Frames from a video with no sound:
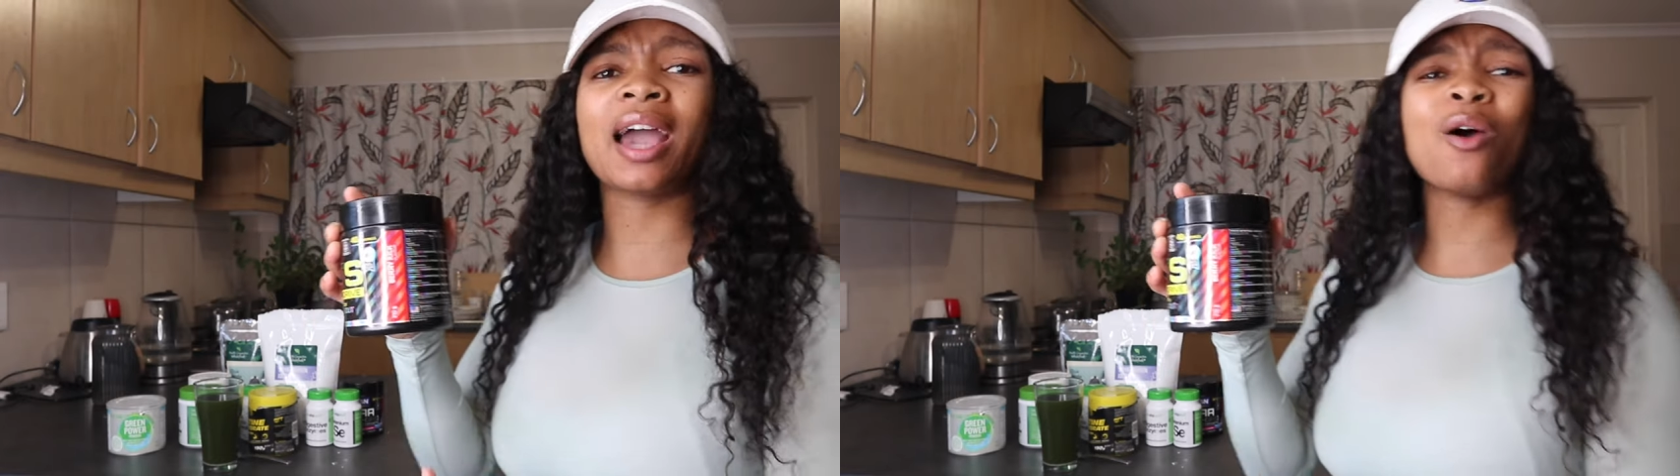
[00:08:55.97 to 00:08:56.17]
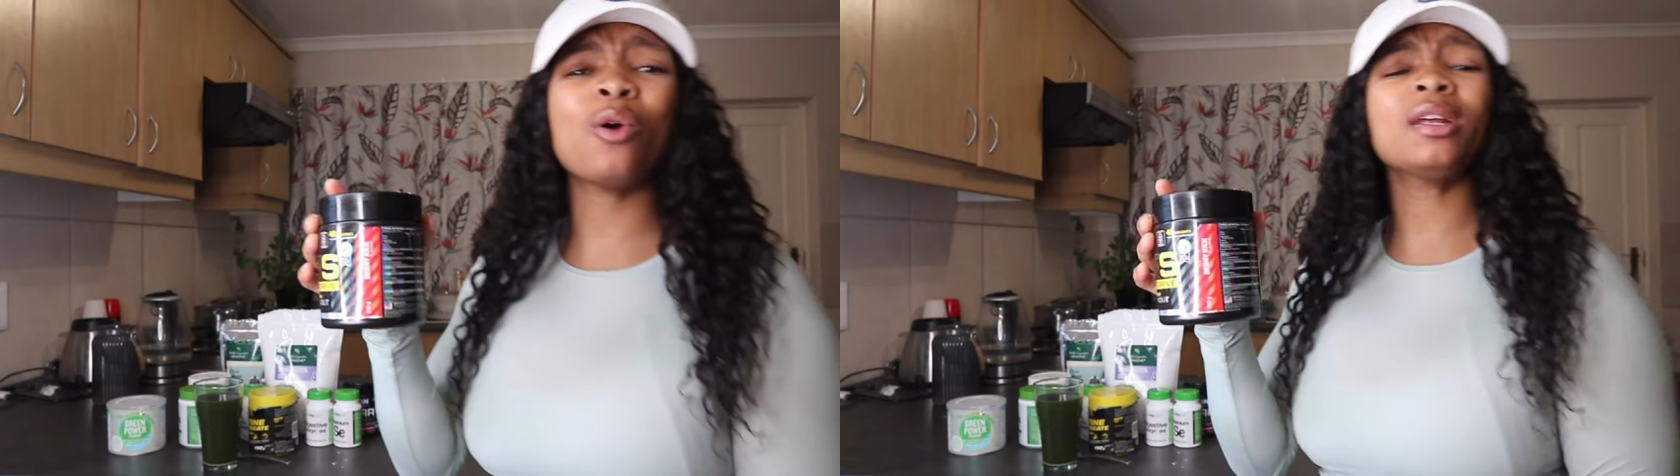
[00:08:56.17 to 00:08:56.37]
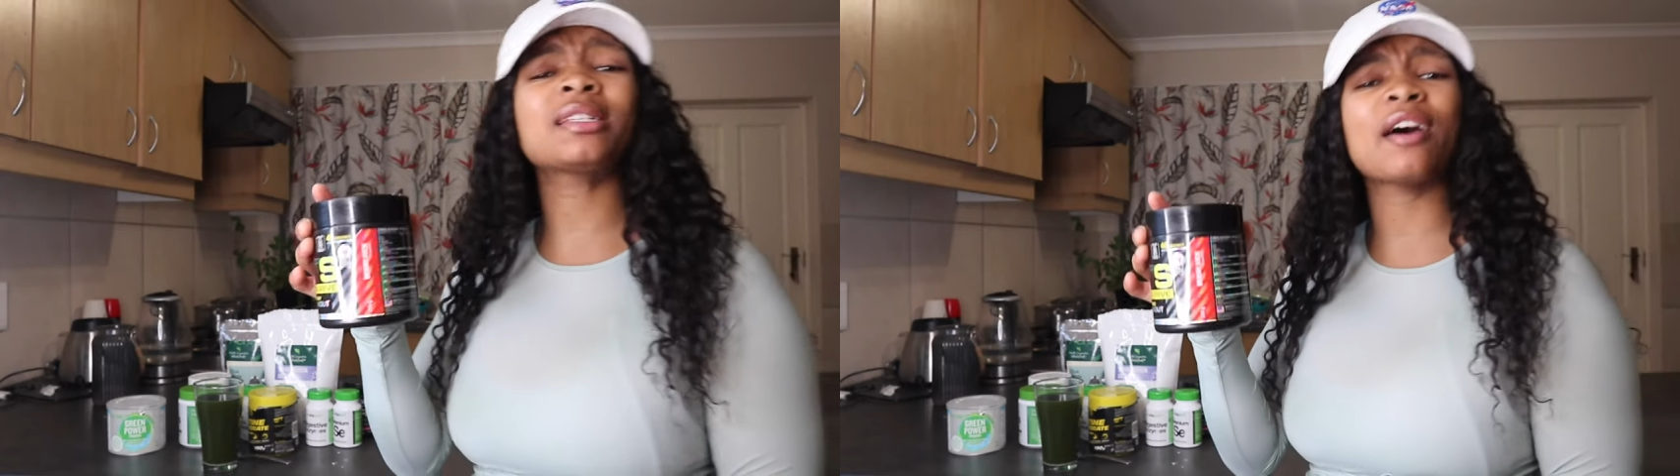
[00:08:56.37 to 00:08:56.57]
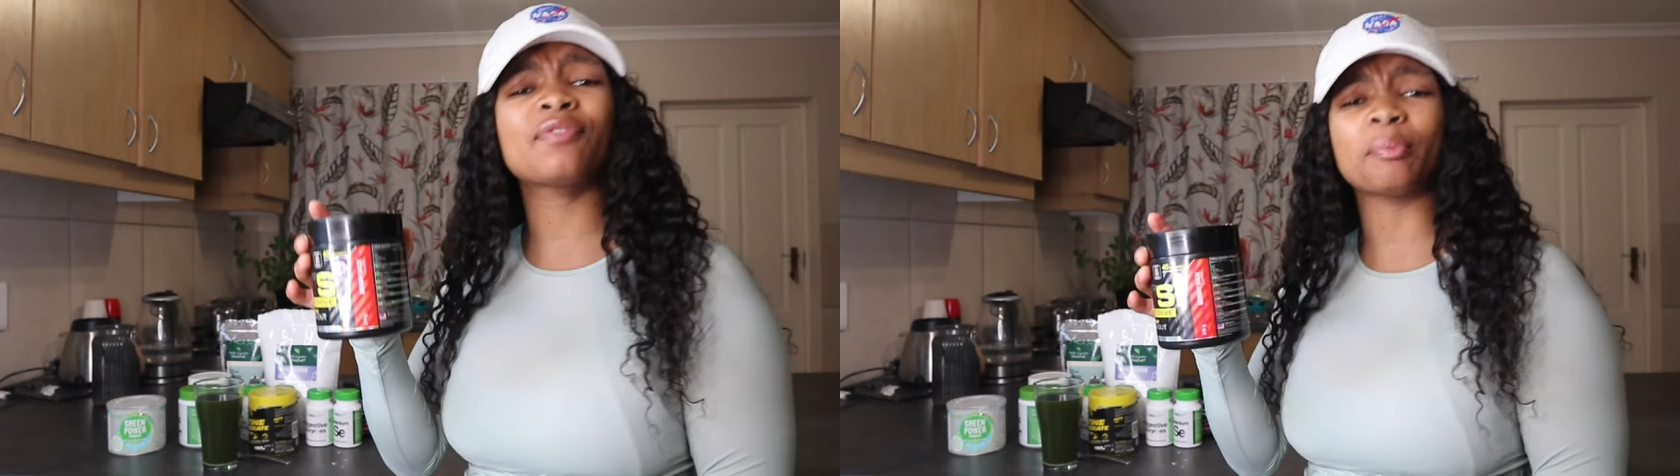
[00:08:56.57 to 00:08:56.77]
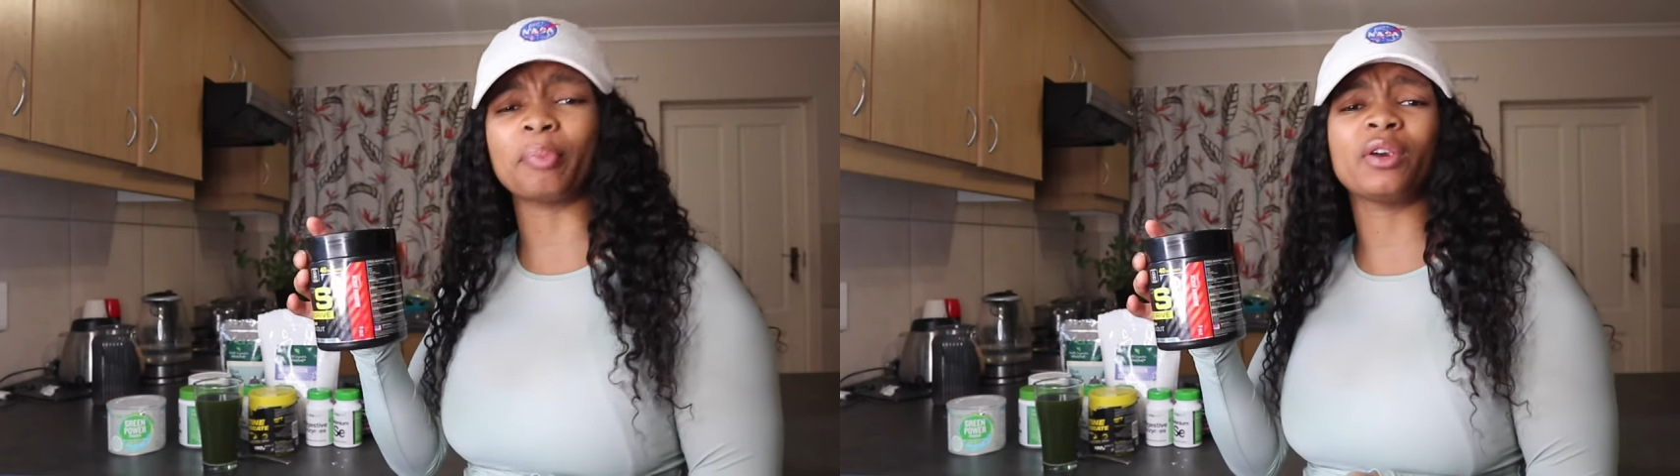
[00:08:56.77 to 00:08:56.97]
I always have
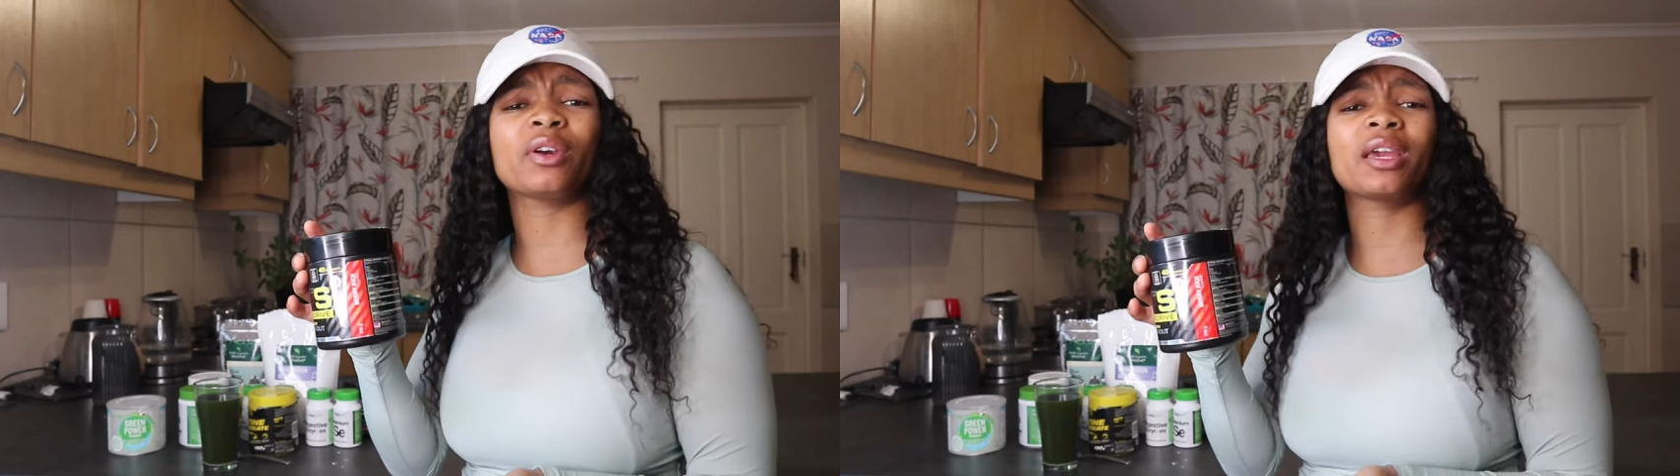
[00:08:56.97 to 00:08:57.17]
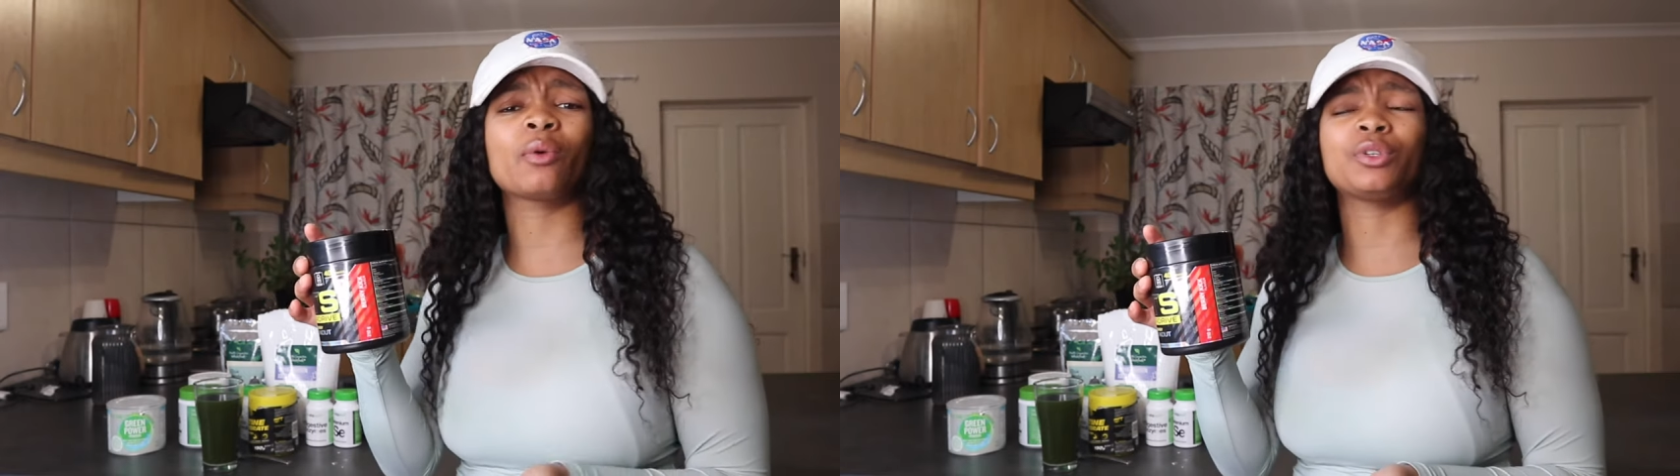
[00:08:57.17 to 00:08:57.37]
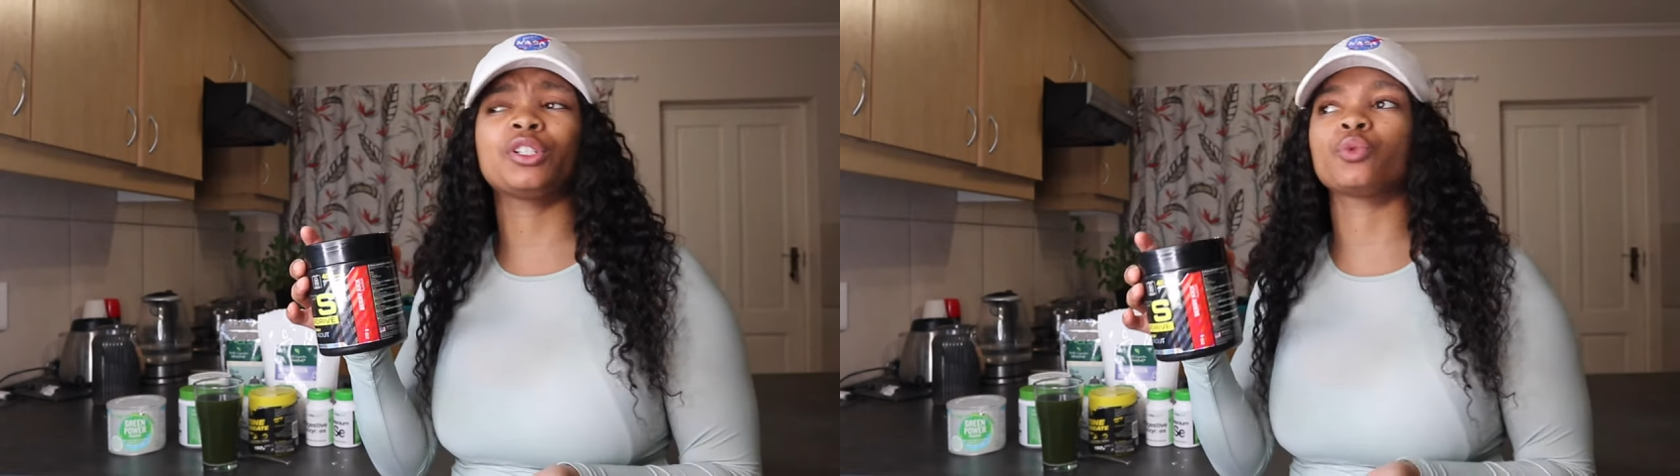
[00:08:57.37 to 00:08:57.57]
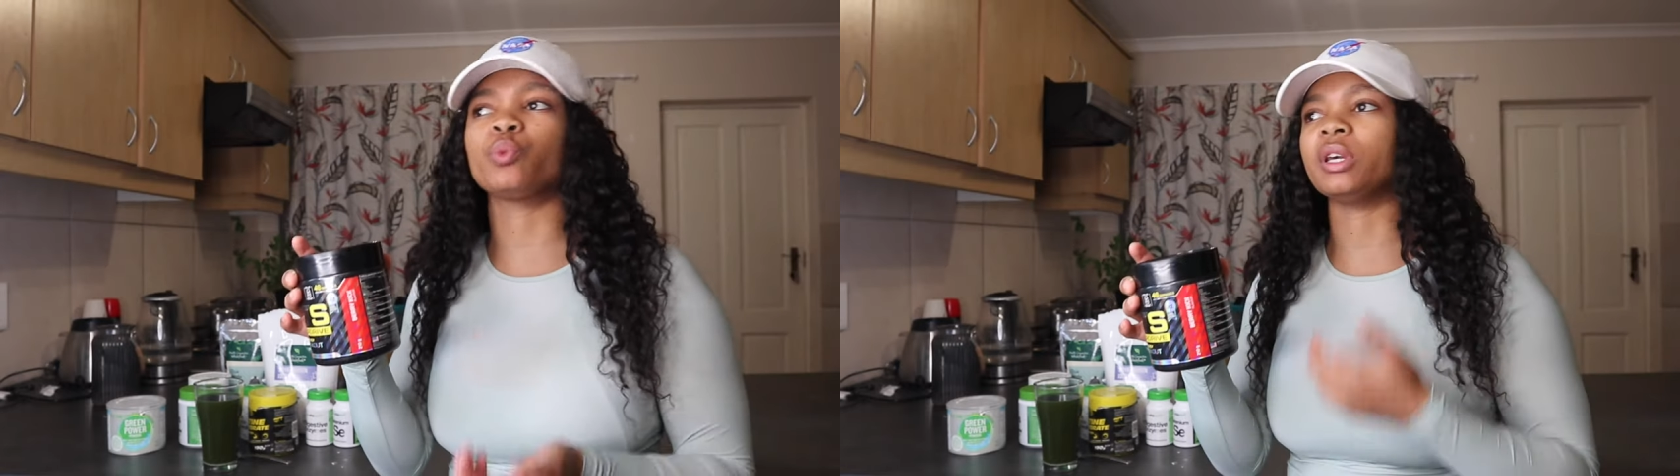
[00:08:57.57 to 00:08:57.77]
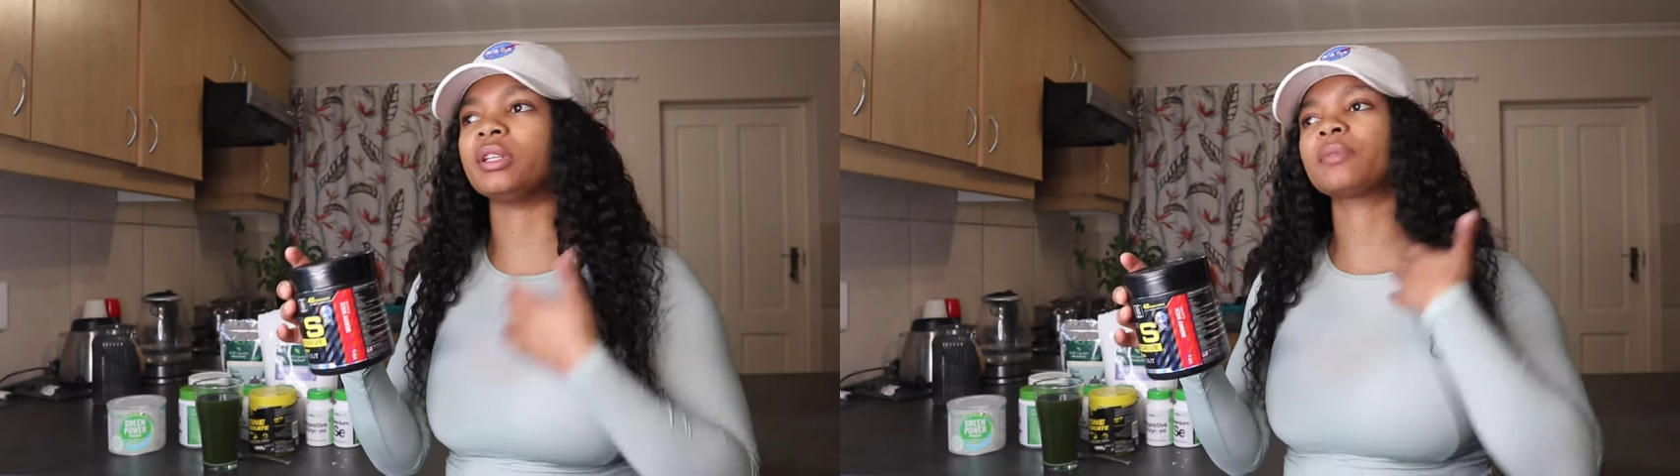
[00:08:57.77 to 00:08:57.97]
the berry kick, which is
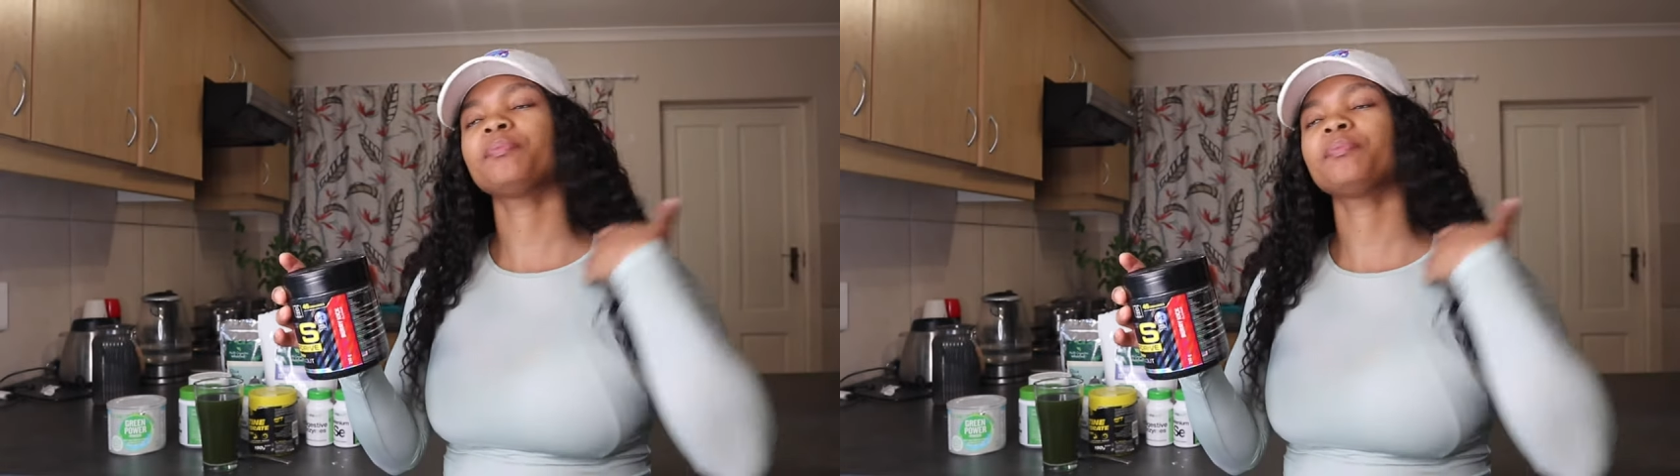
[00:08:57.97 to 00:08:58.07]
weird.